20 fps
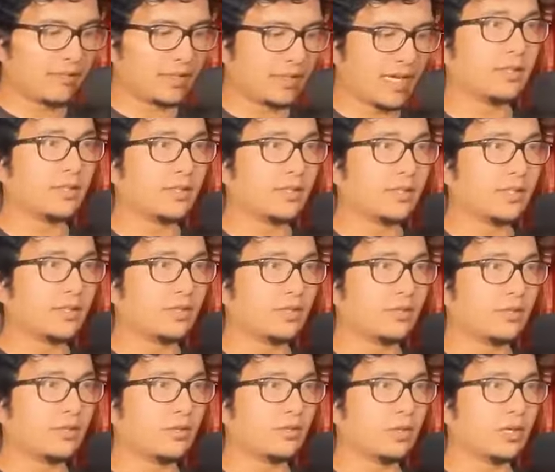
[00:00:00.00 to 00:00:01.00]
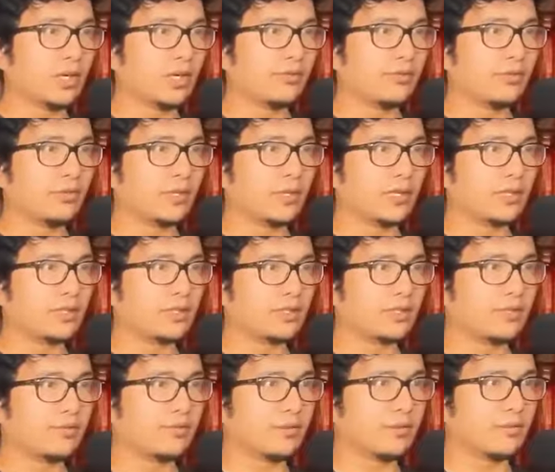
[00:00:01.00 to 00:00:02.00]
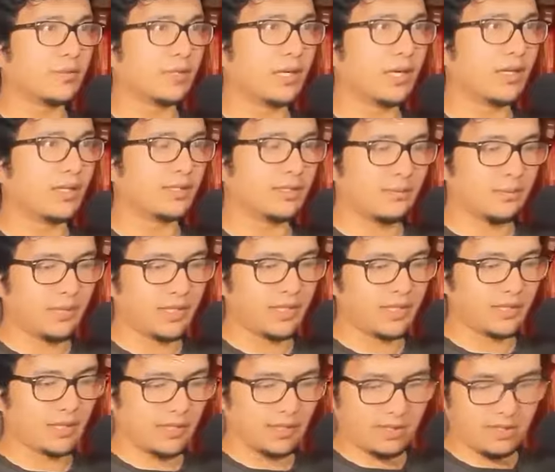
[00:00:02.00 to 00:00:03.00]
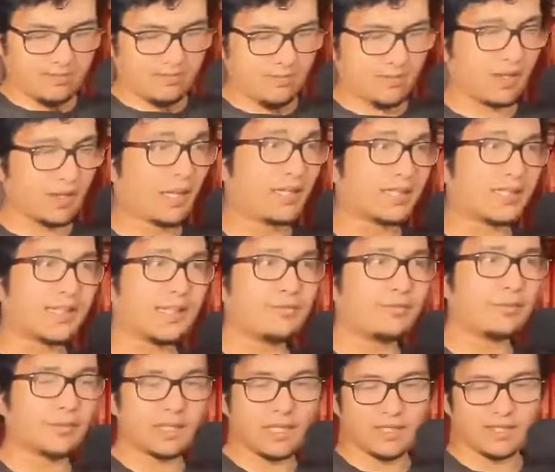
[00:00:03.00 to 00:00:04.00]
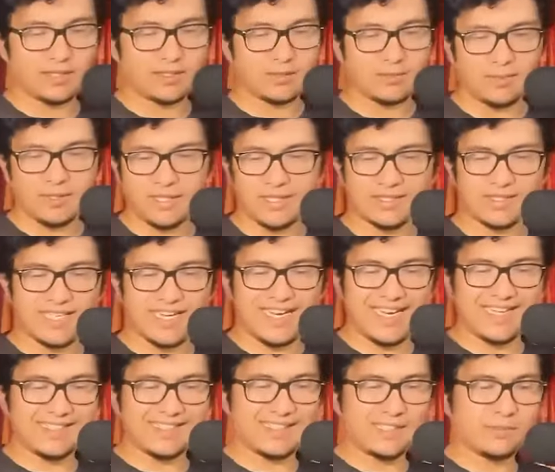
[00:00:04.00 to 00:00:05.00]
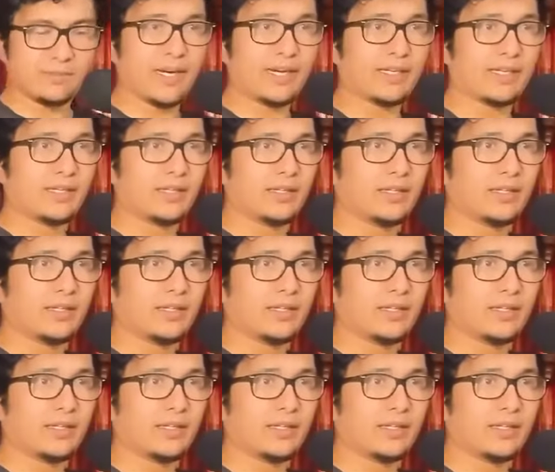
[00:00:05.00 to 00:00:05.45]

There you go, code card for you guys from Darkness Ablaze. Nothing from Darkness Ablaze as expected,